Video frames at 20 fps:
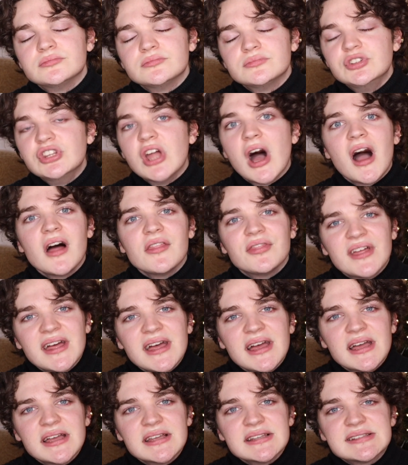Not
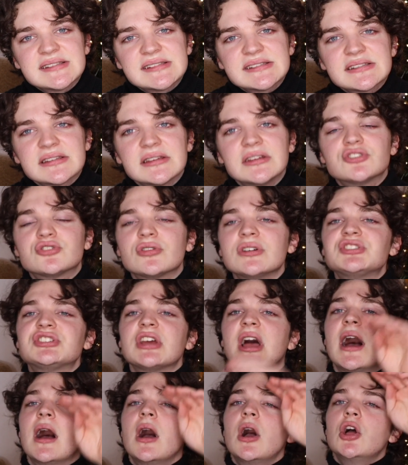this!
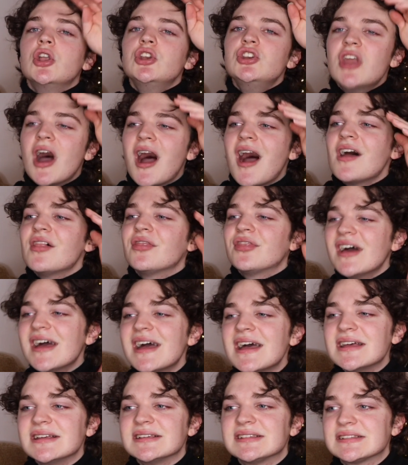Trisha, not
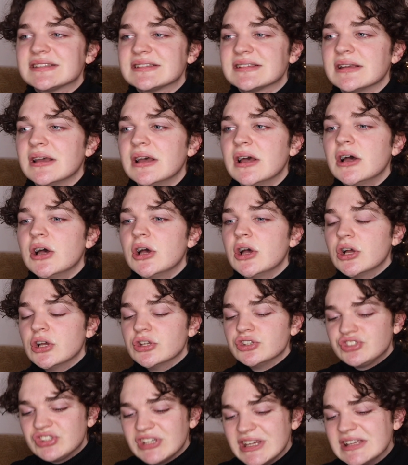this!
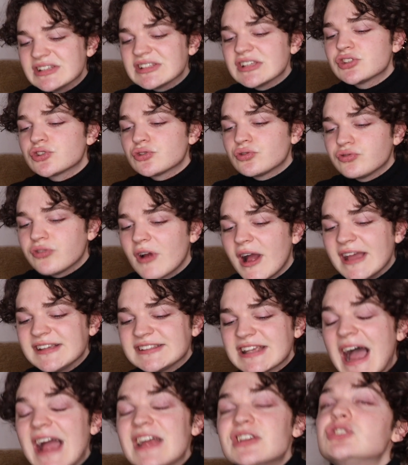Jesus
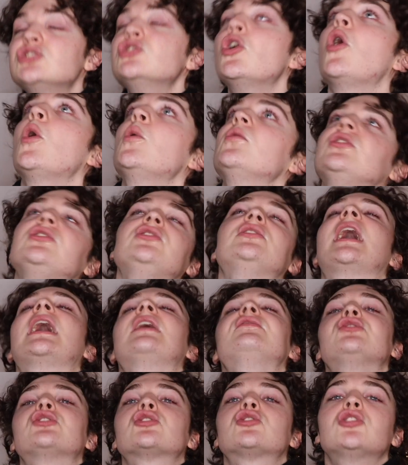Christ, I know that you
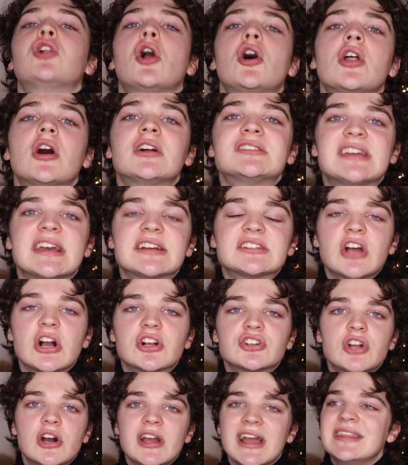have your clout on
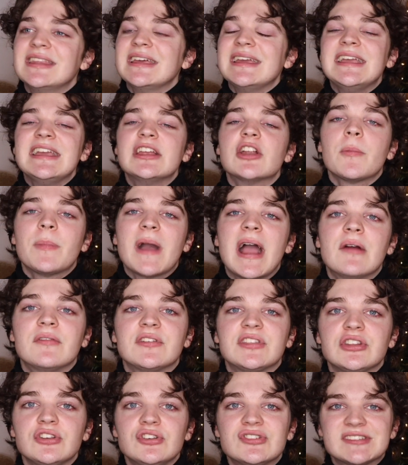TikTok now and they eat up
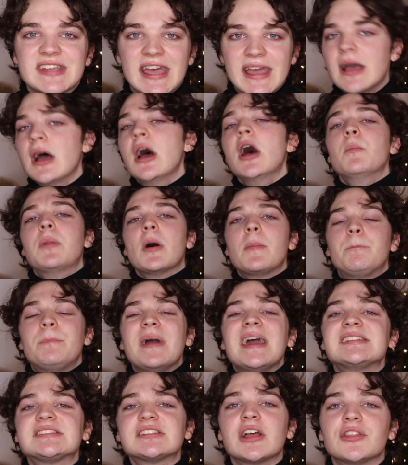everything you say, but
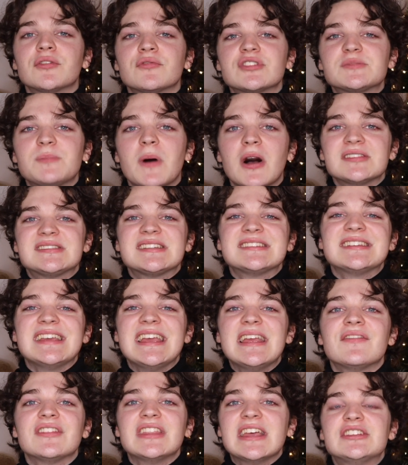based on the responses,
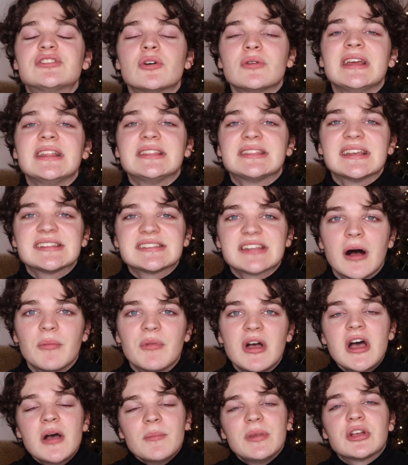even they don't eat this
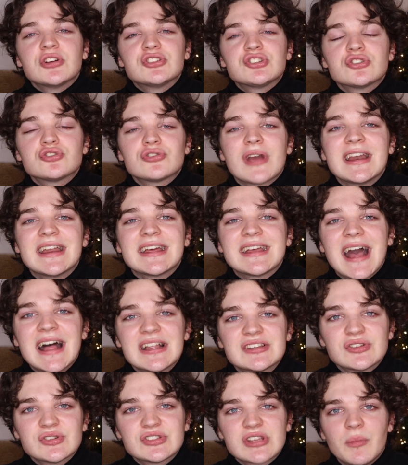up because you're trying to
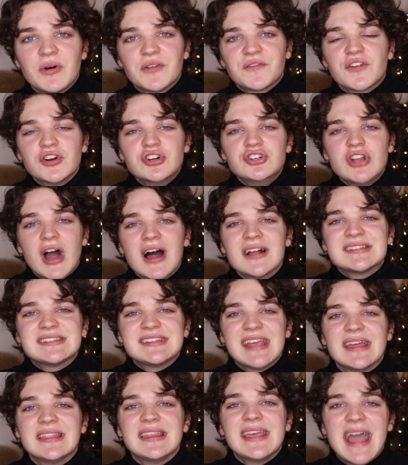cancel someone for not
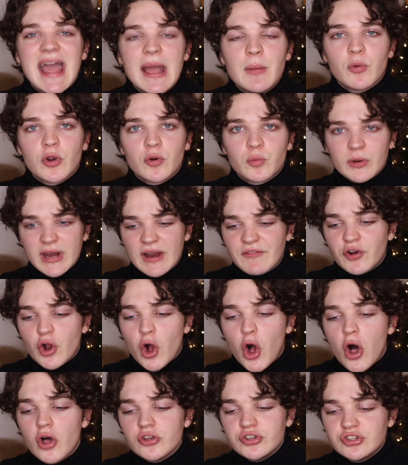saying the M word whenever
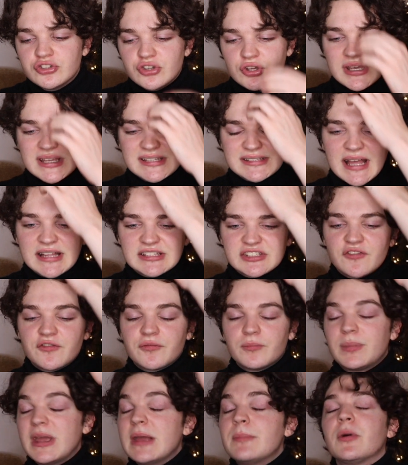all you do is cancel
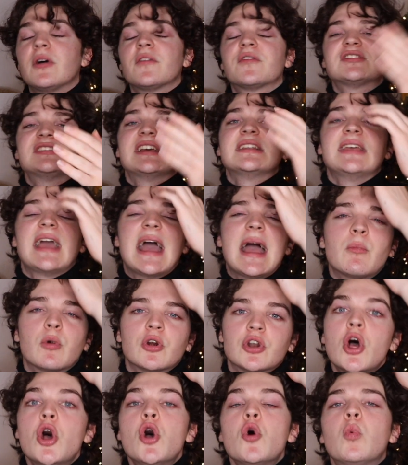people for saying the M
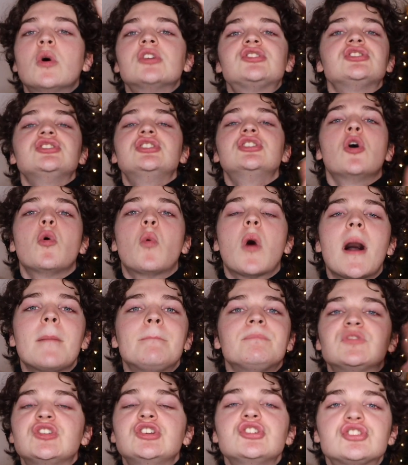word, which you know
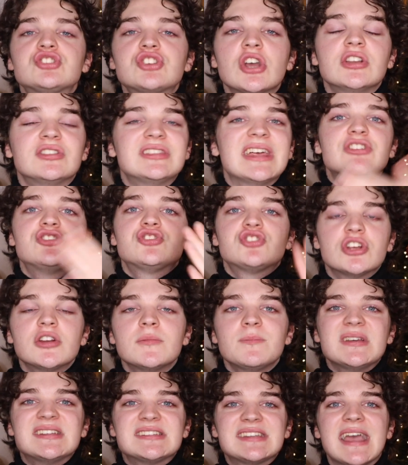what? You should. They
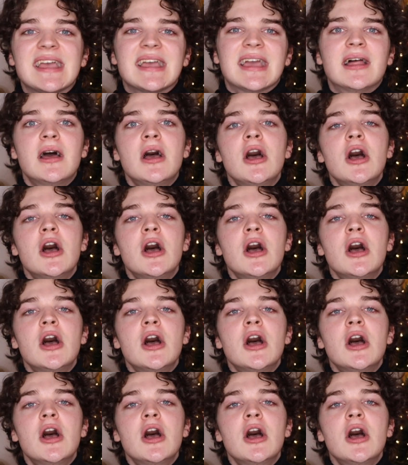shouldn't be saying it.